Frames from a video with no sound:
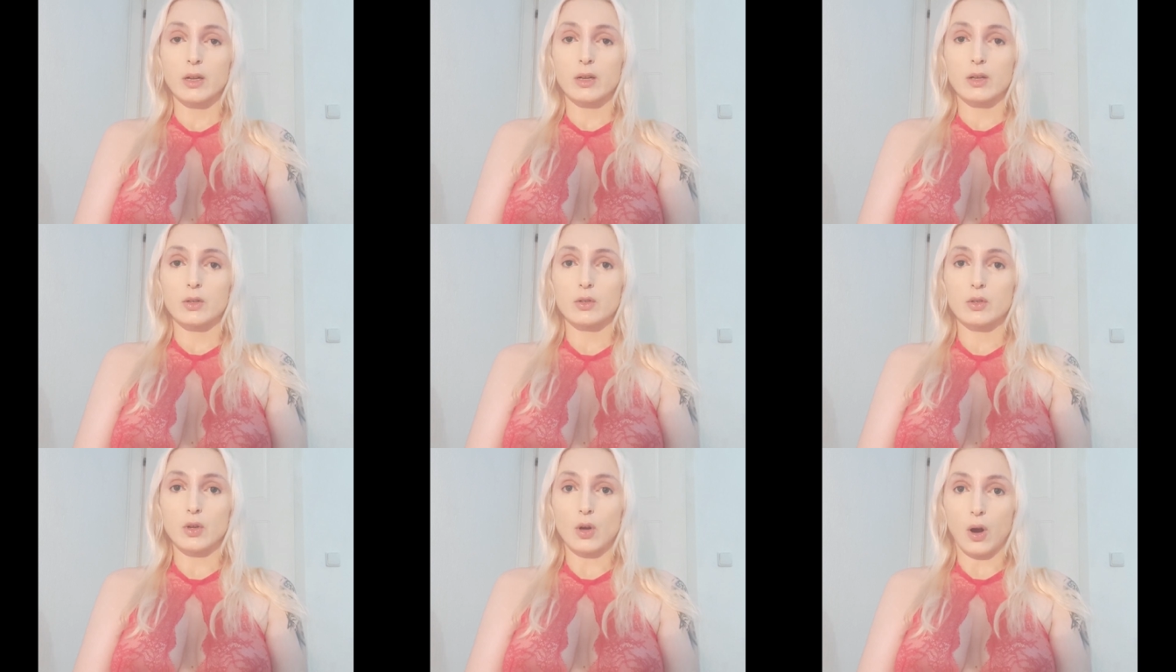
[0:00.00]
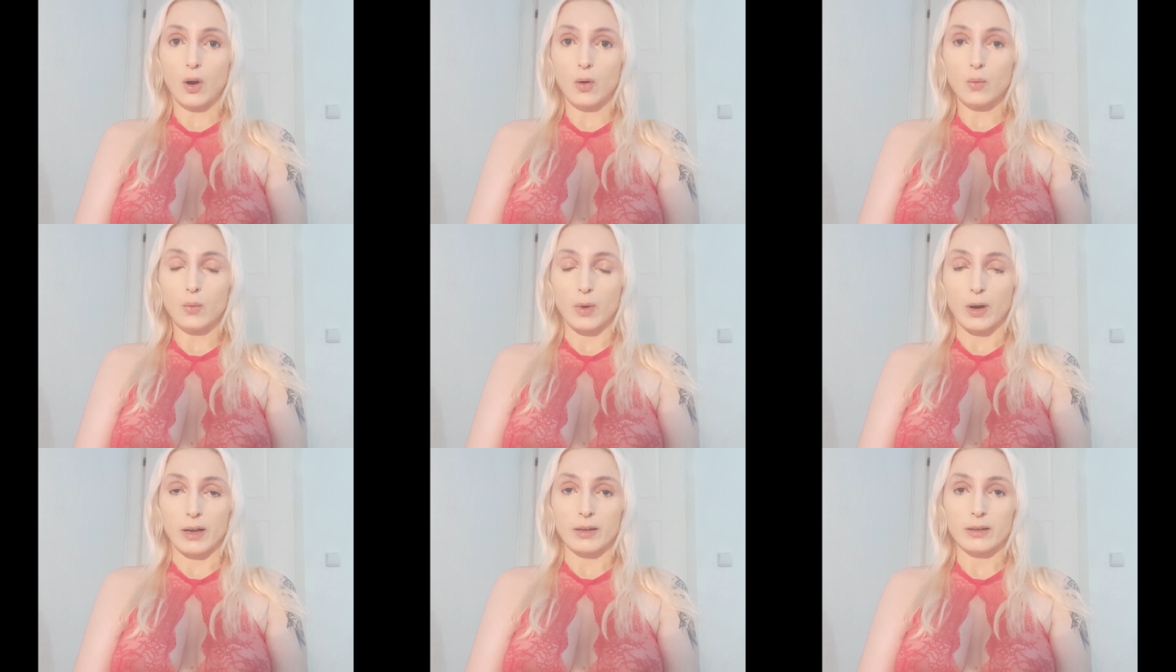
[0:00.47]

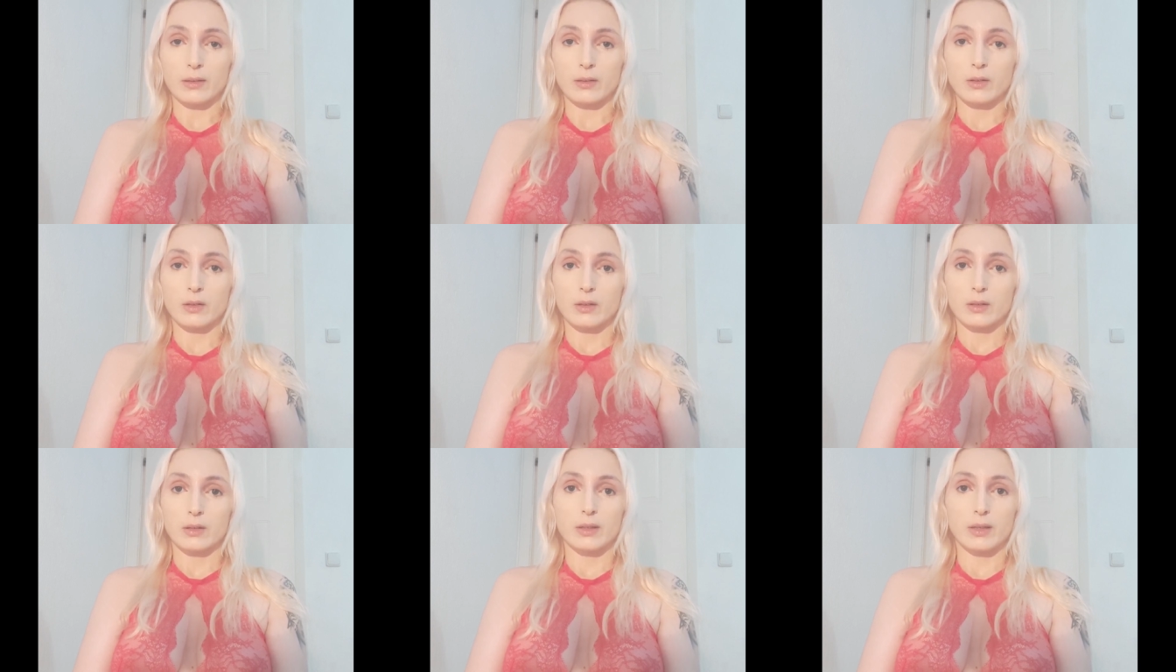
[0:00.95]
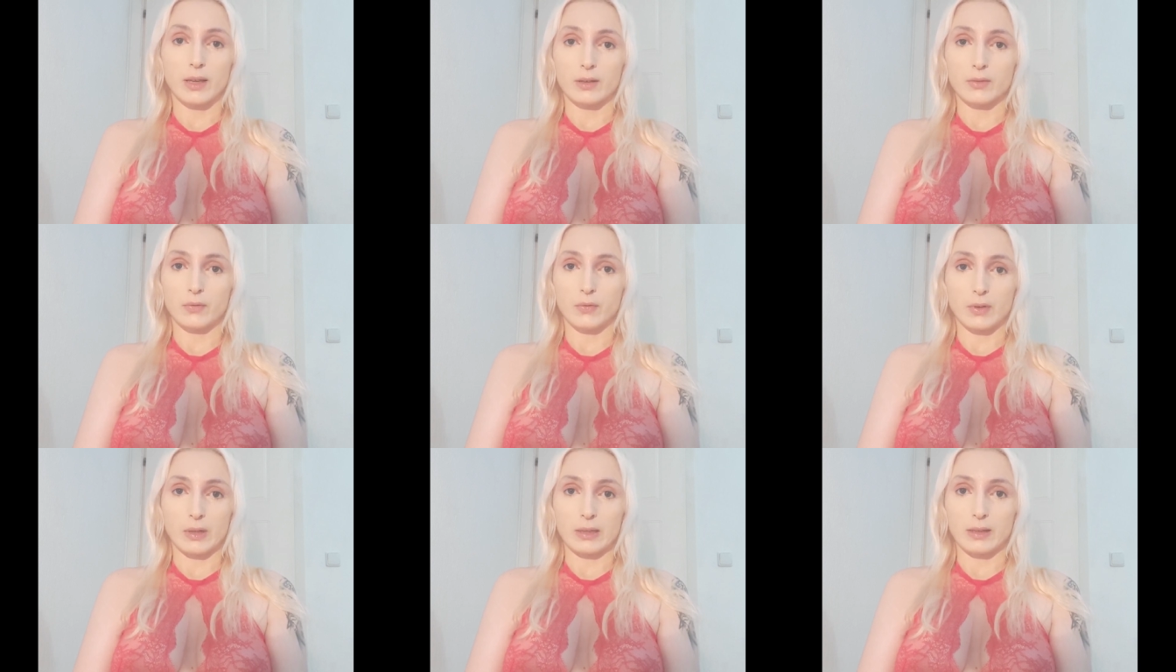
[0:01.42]
no one
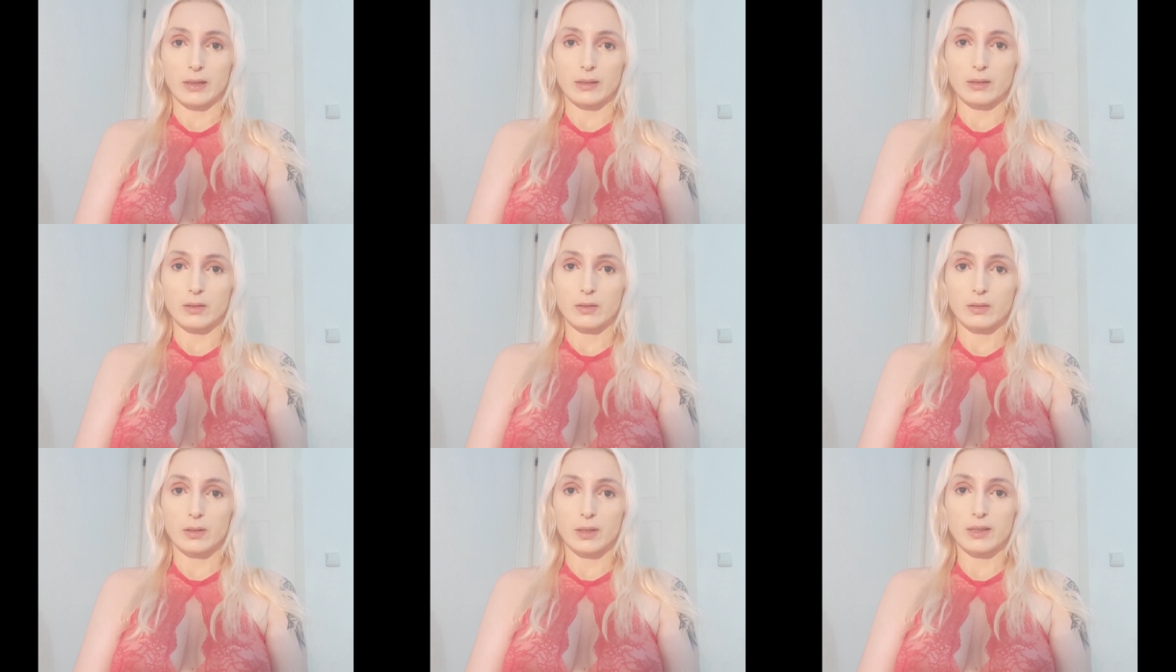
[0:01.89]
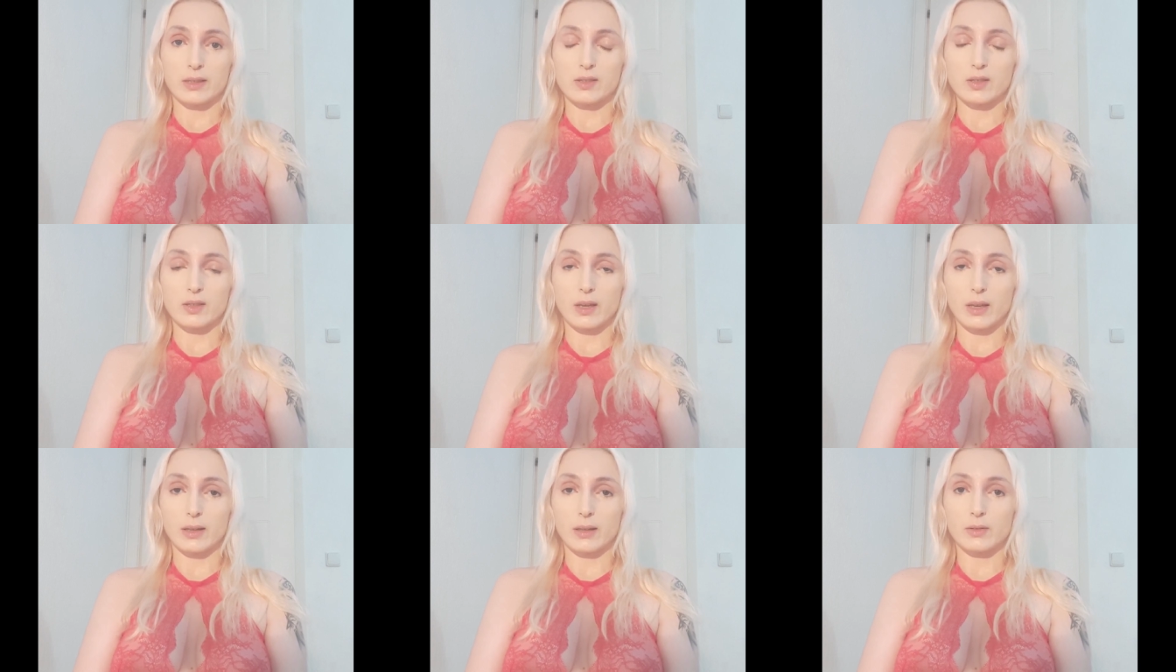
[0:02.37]
can fill it.
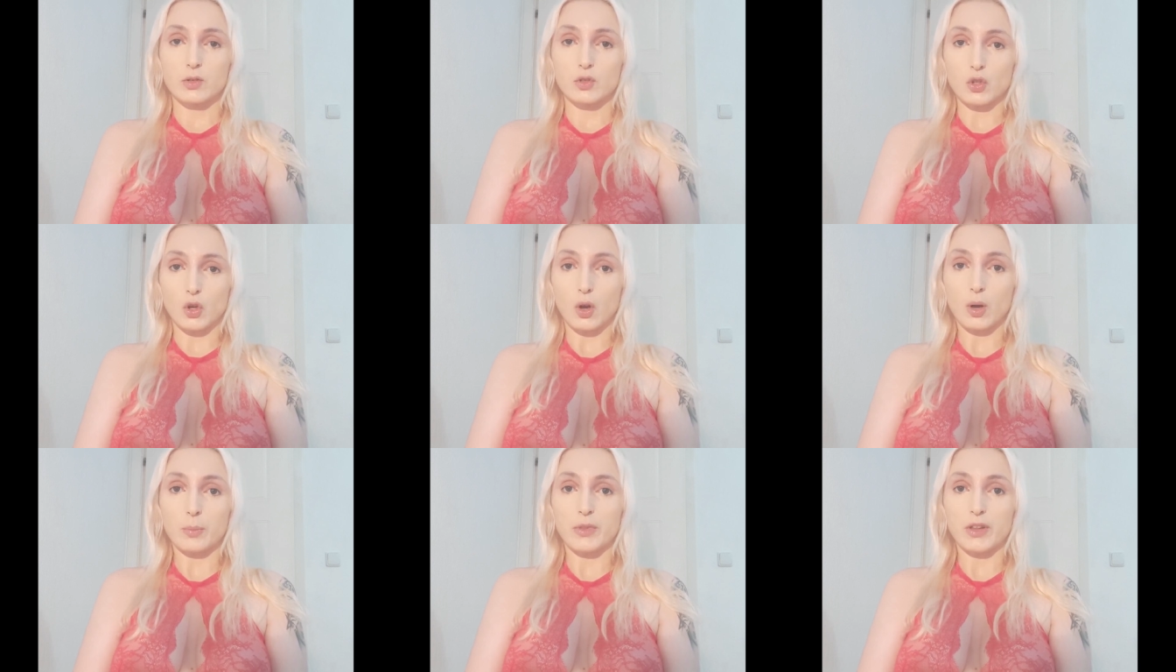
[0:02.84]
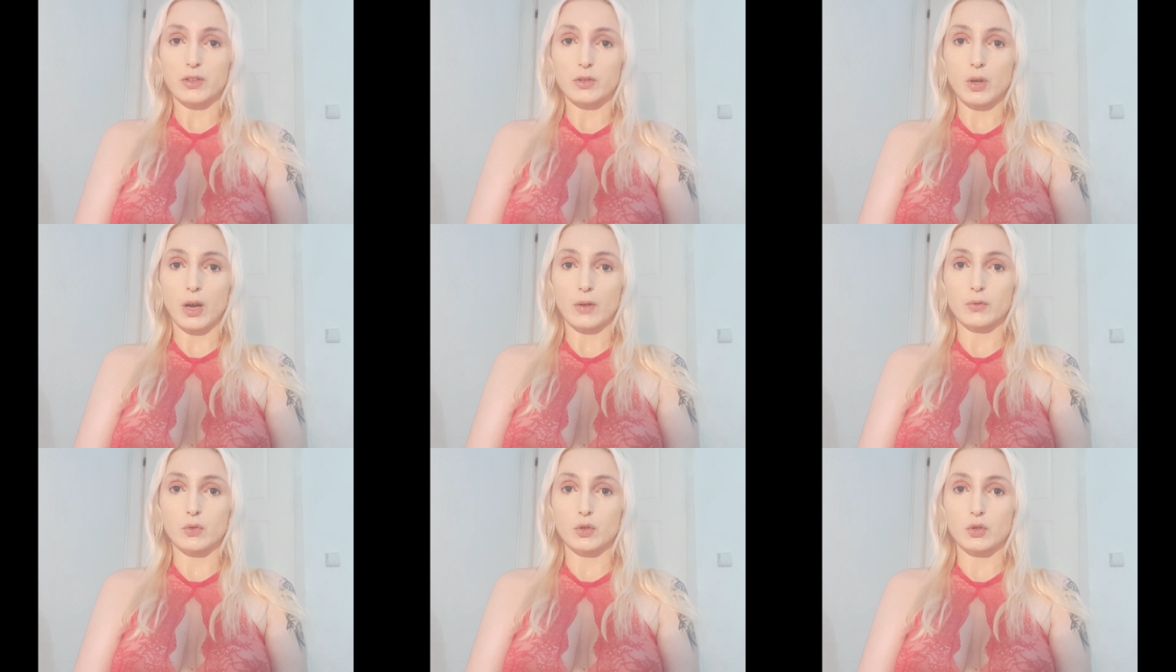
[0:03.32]
It's a job that you
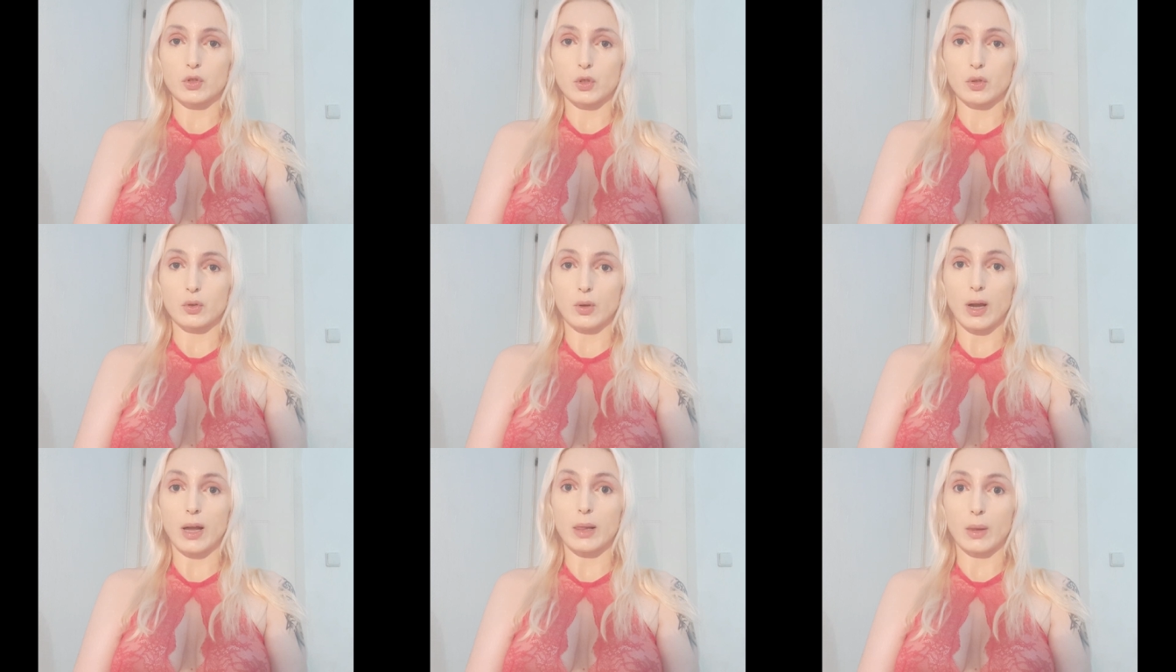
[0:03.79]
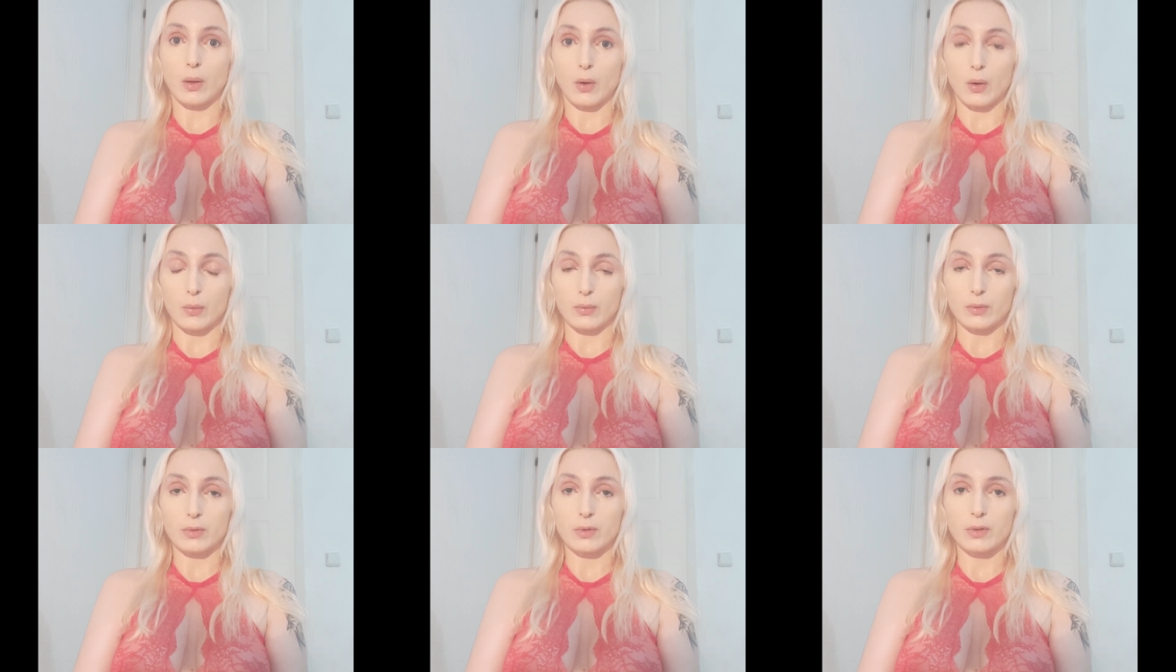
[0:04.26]
have to do
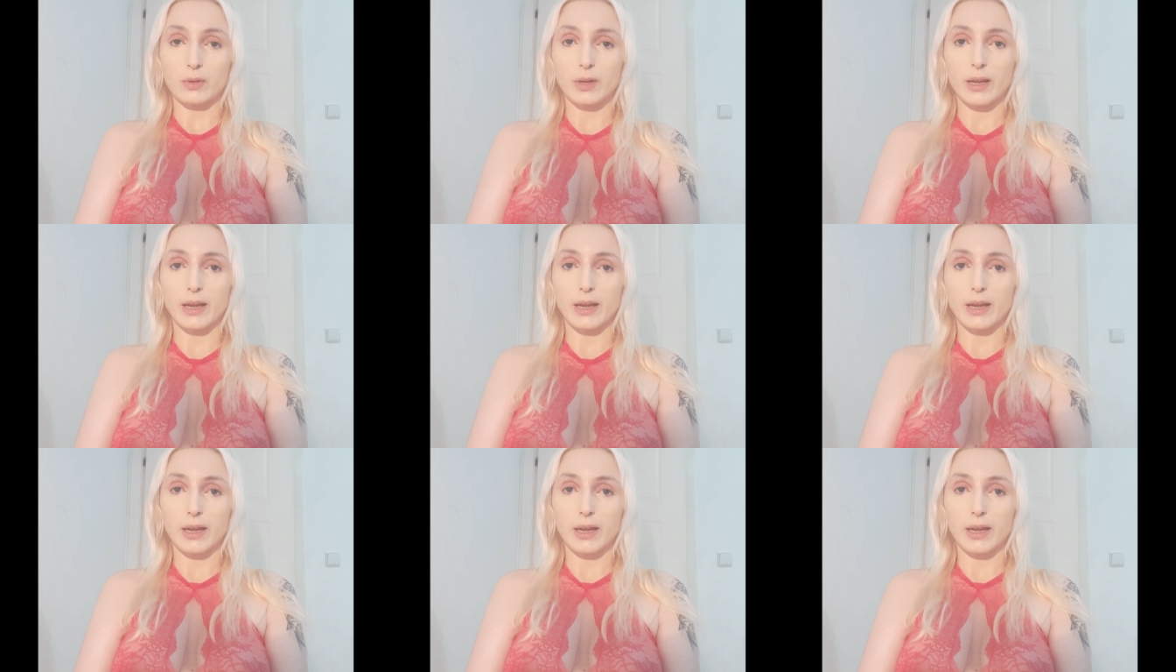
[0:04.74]
alone.